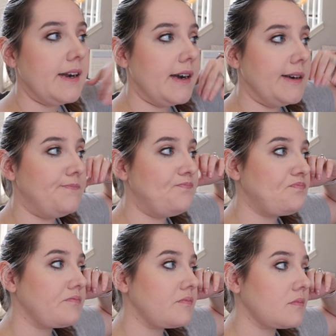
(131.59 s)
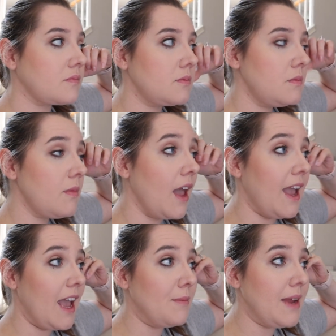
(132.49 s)
Um, I
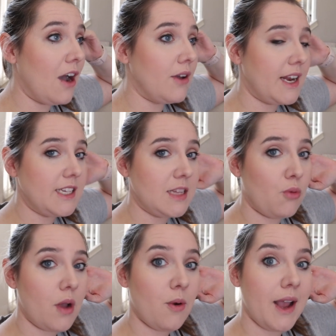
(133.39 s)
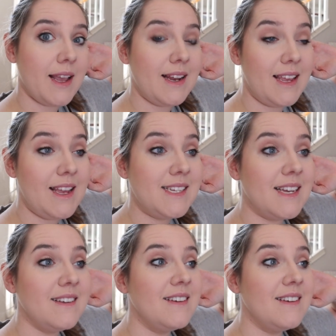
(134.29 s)
am now getting to the point where I can eat